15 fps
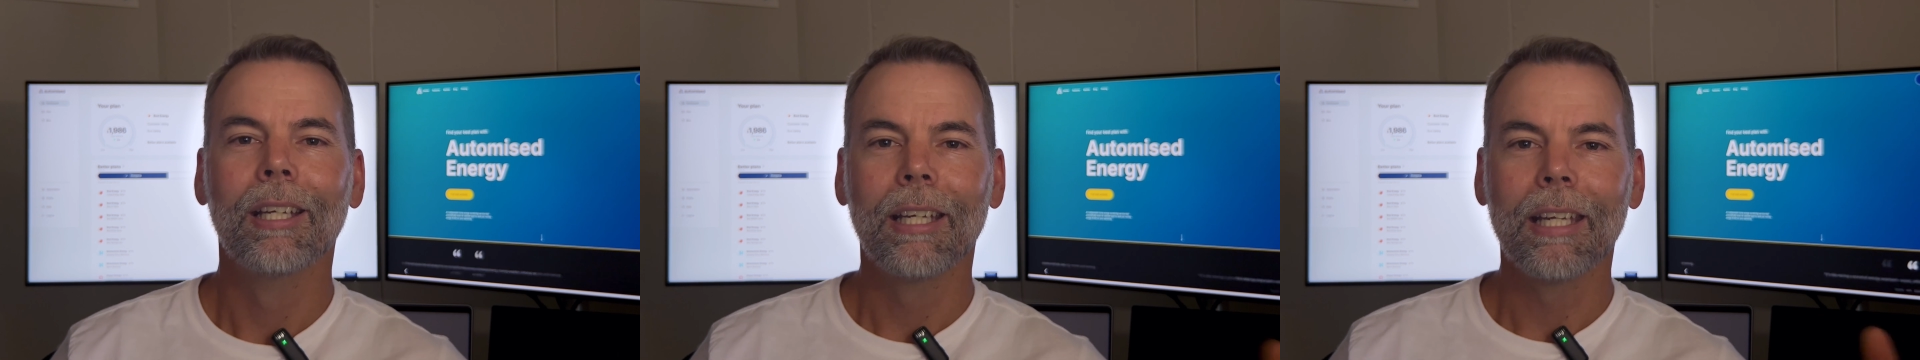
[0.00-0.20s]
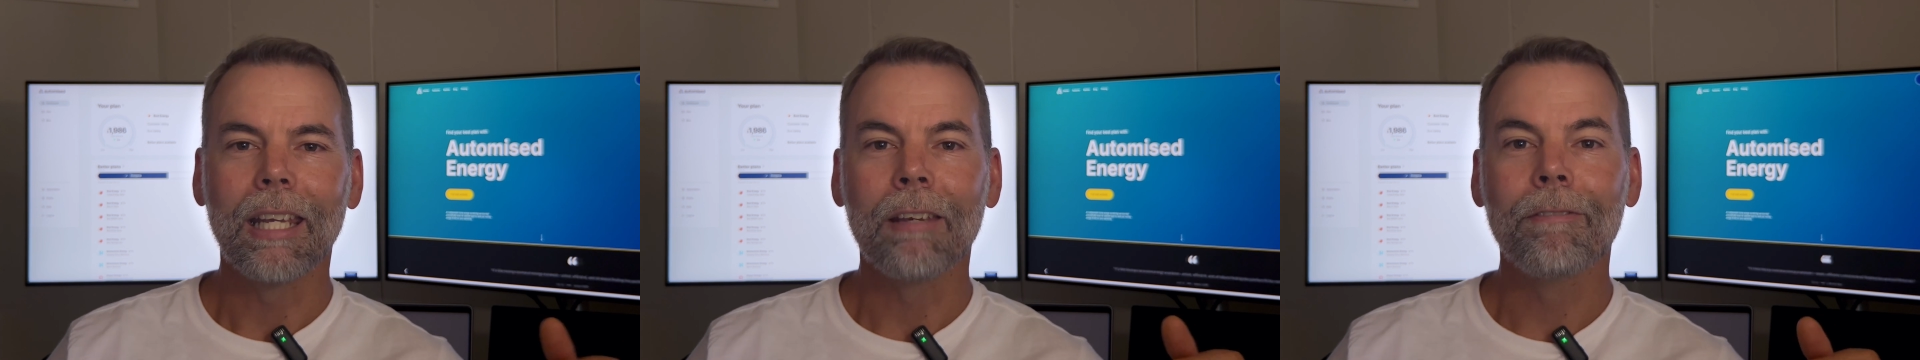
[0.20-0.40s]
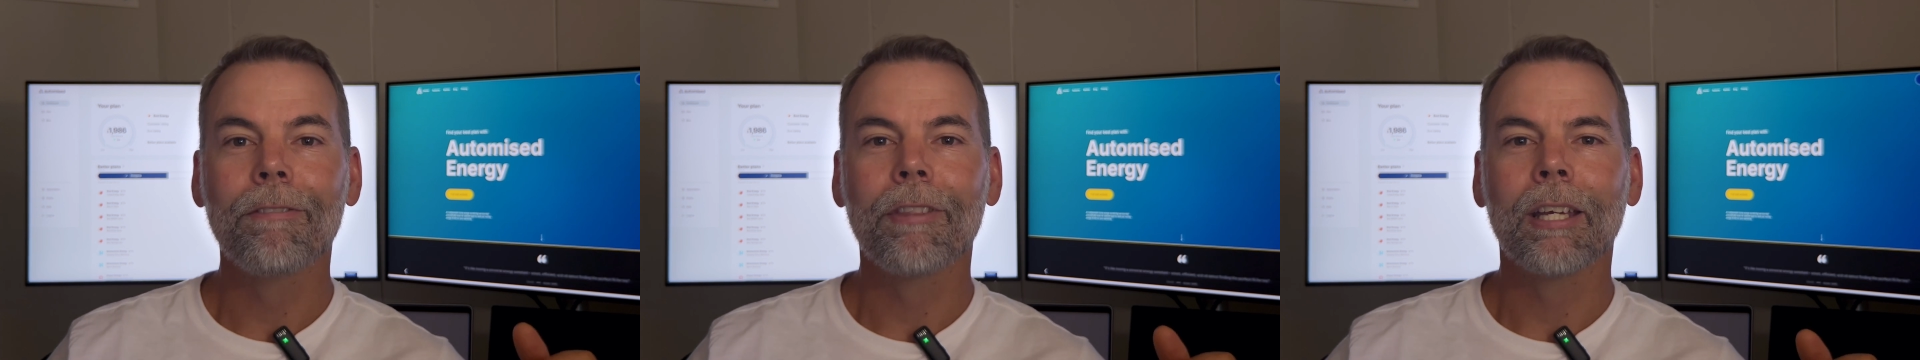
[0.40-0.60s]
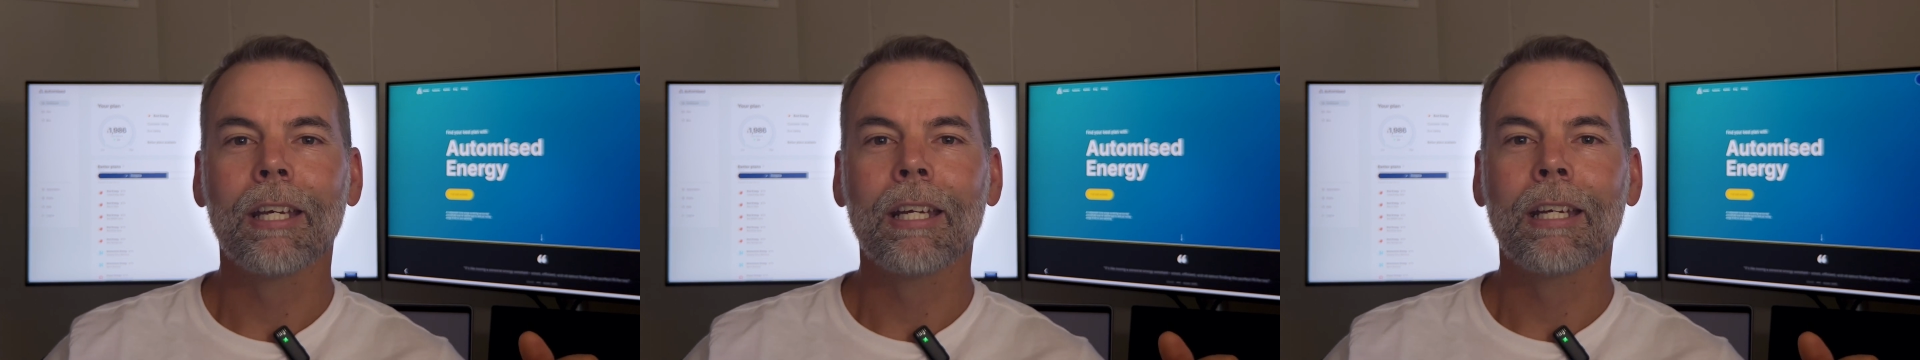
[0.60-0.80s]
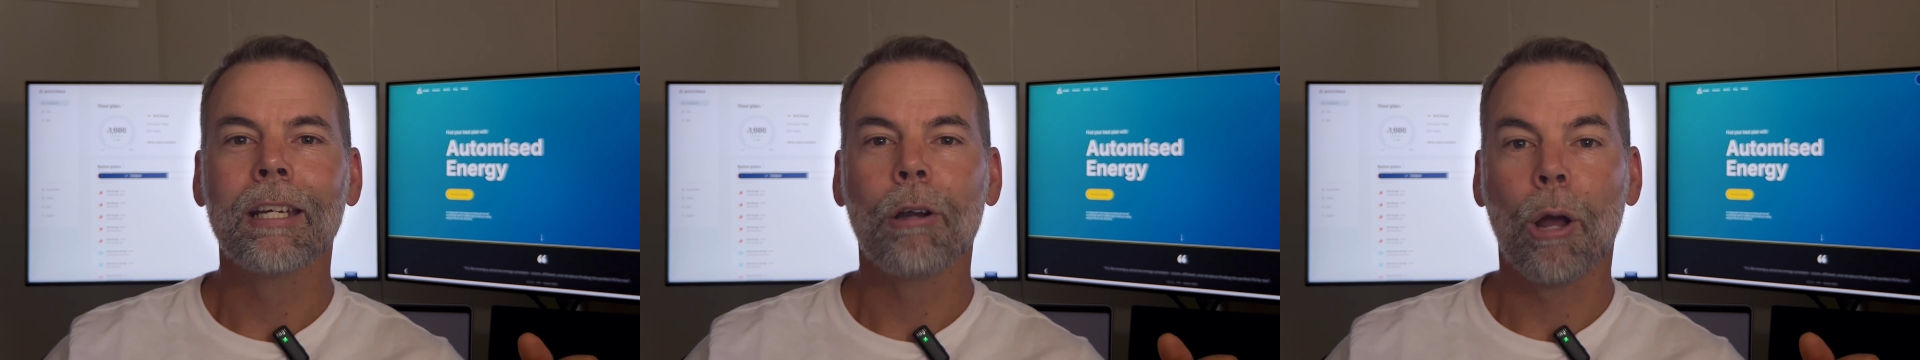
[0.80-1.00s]
If
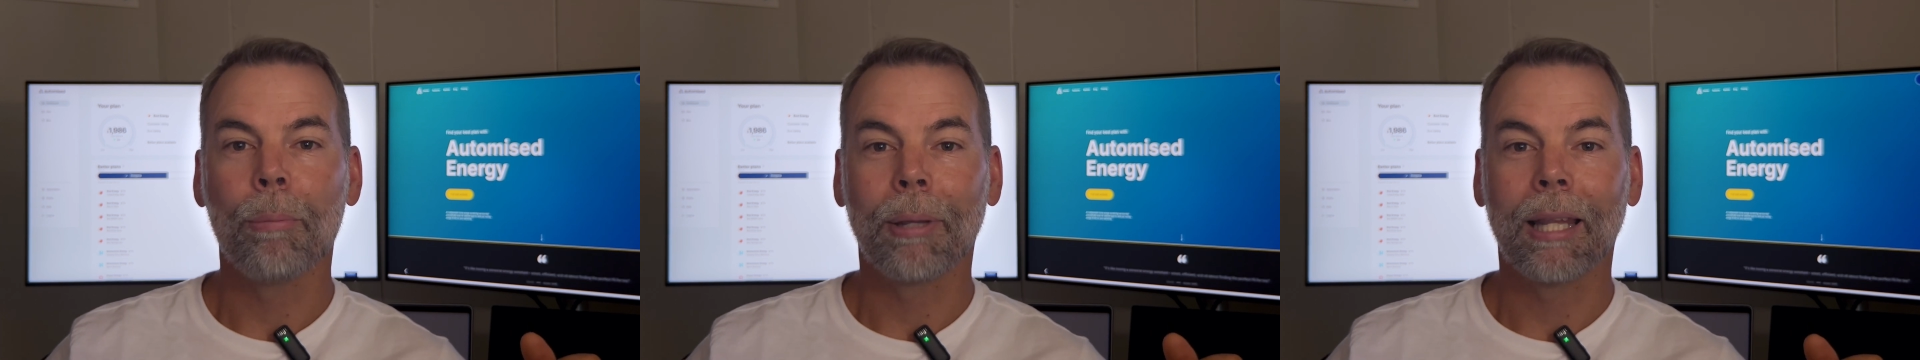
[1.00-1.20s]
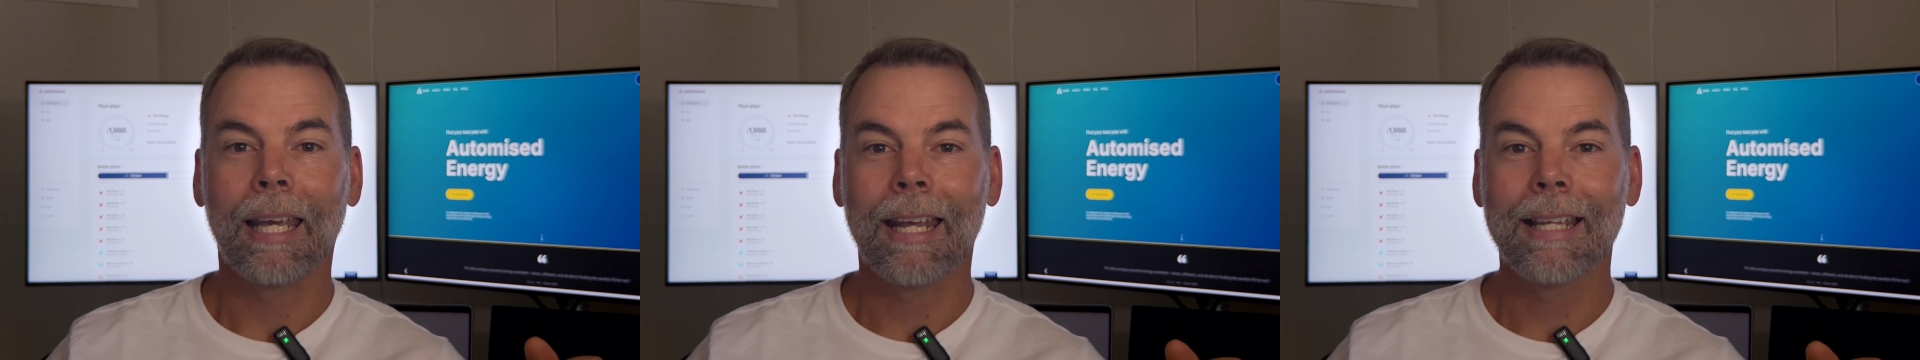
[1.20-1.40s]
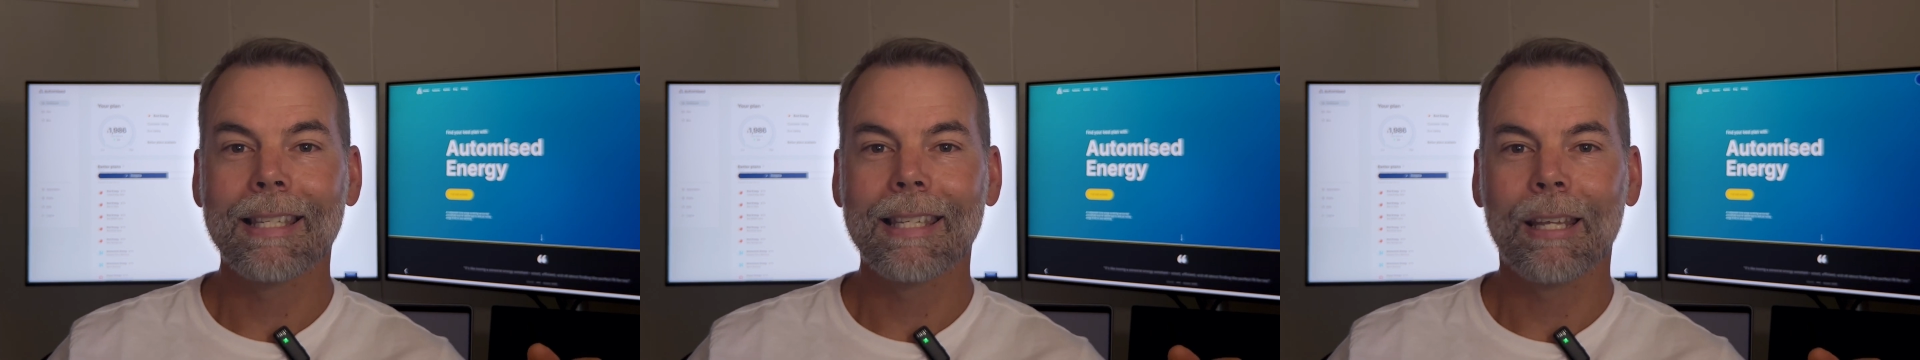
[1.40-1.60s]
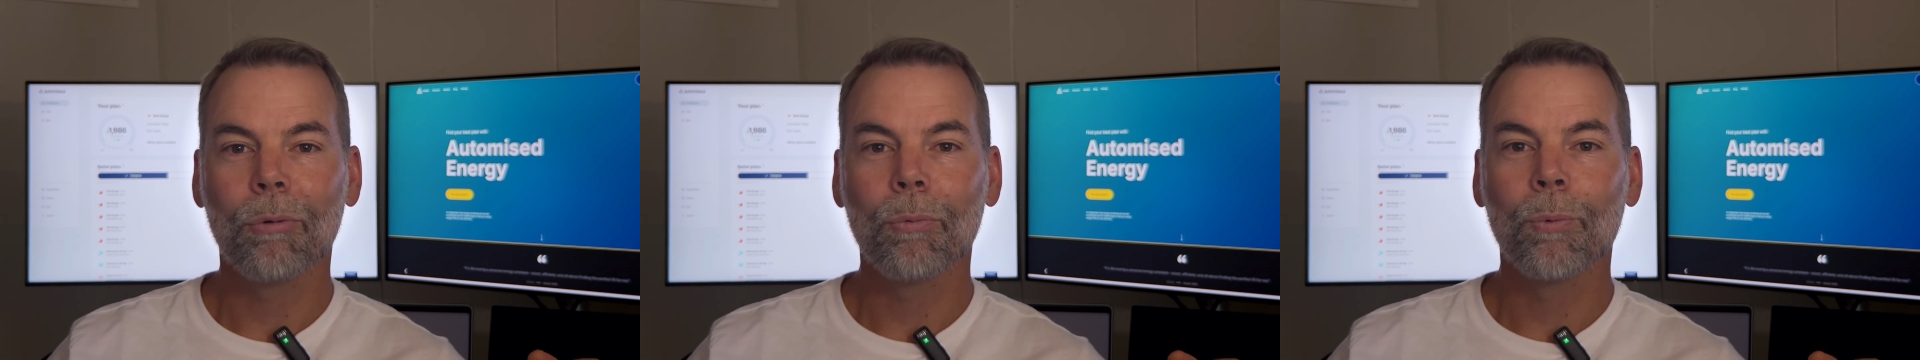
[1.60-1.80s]
there are plans that